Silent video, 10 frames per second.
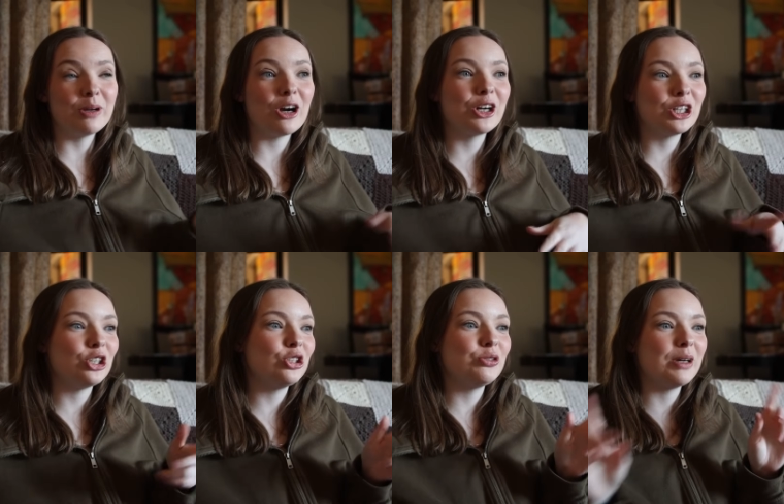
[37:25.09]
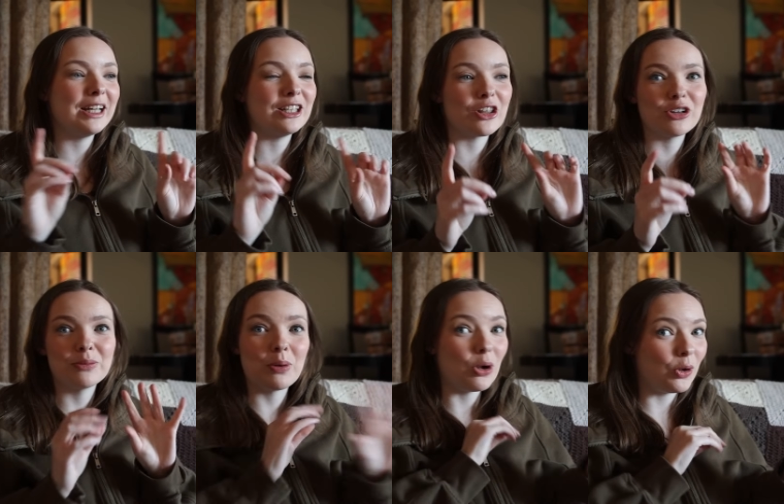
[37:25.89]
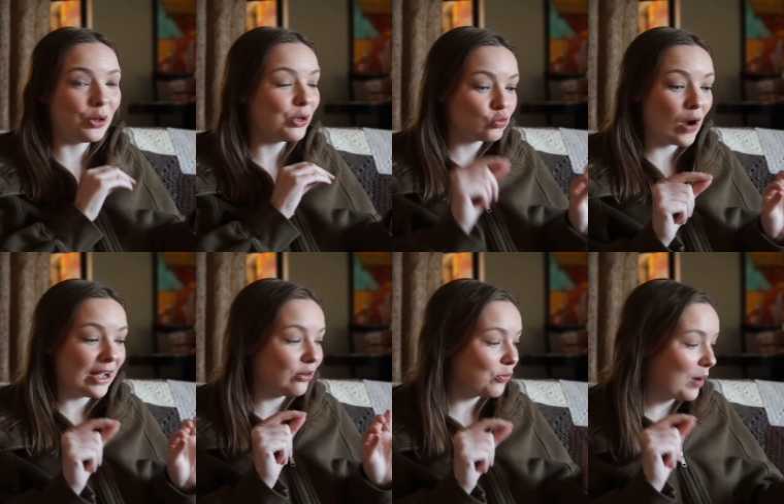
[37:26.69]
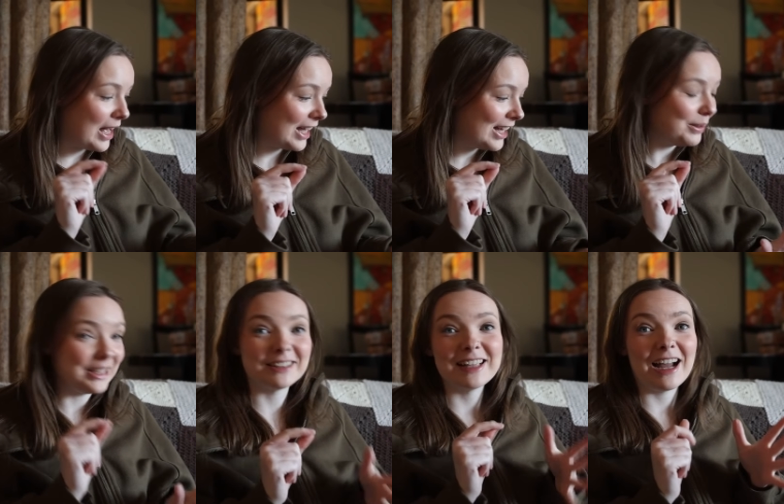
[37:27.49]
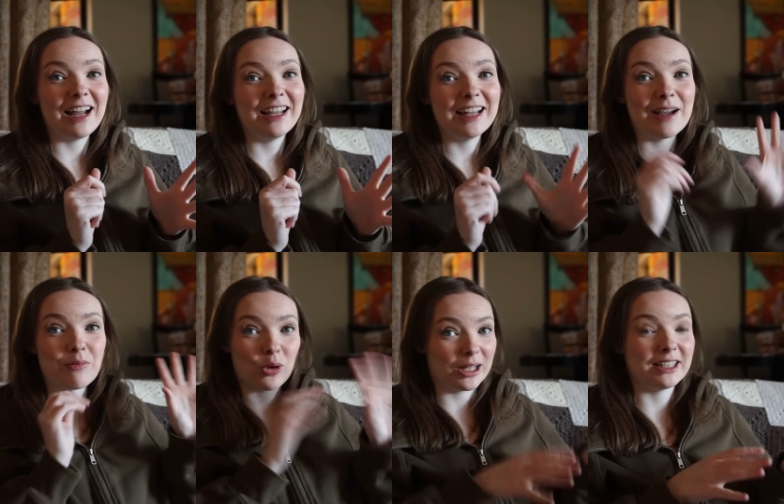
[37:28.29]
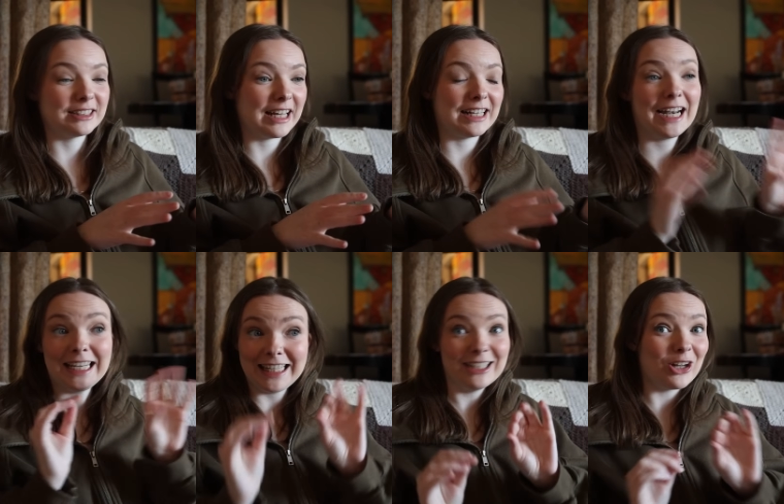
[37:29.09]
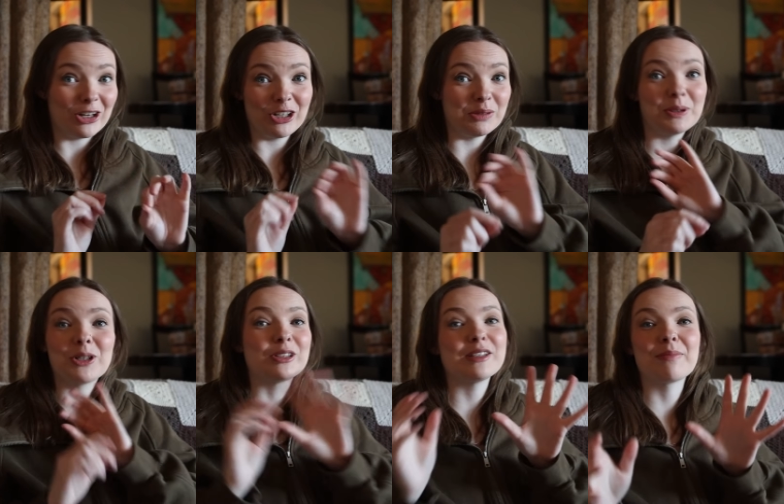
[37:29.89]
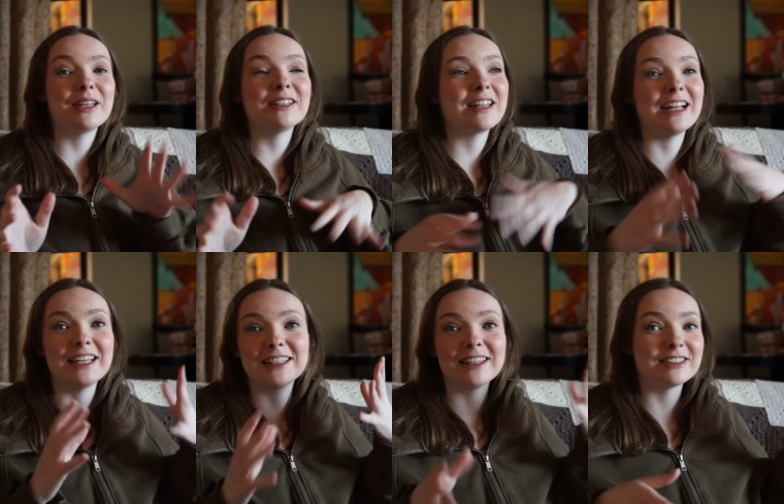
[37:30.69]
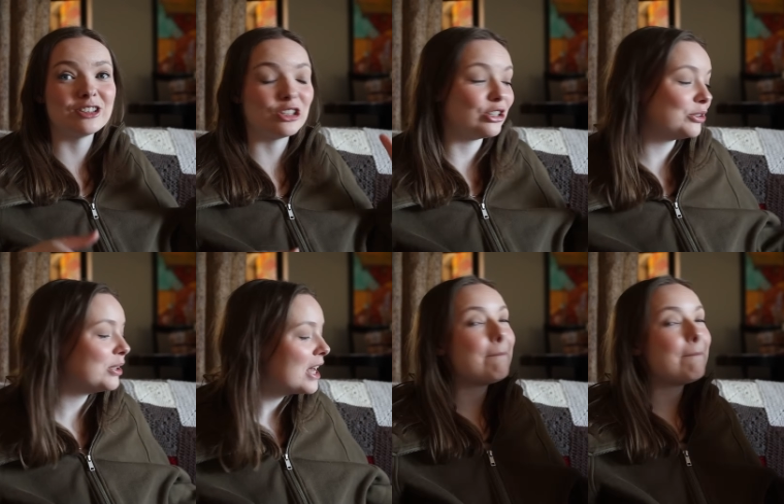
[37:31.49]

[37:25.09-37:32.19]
We are going to do another pull right away because I am working today and I need an audiobook or something that I can listen to.